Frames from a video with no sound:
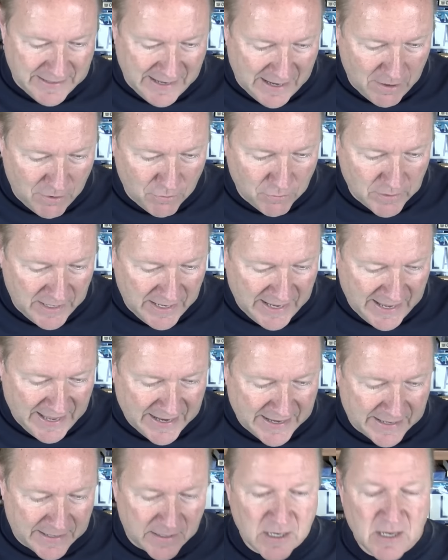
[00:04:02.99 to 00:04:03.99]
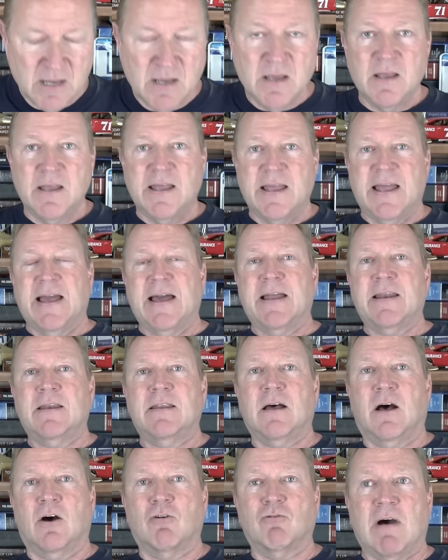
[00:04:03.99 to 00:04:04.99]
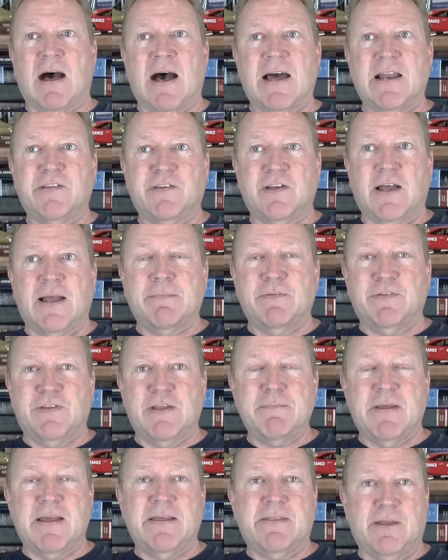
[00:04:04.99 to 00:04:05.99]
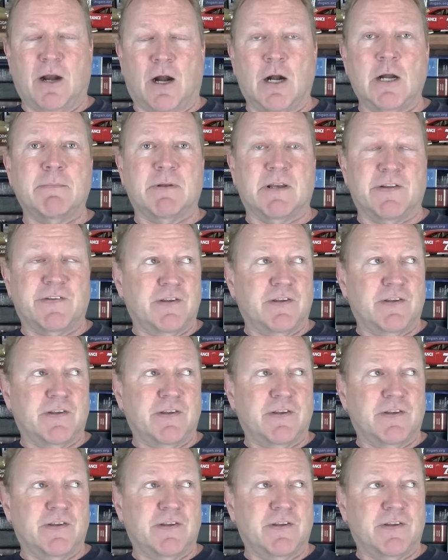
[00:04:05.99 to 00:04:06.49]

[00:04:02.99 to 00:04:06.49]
down at it. And a lot of times they make the argument.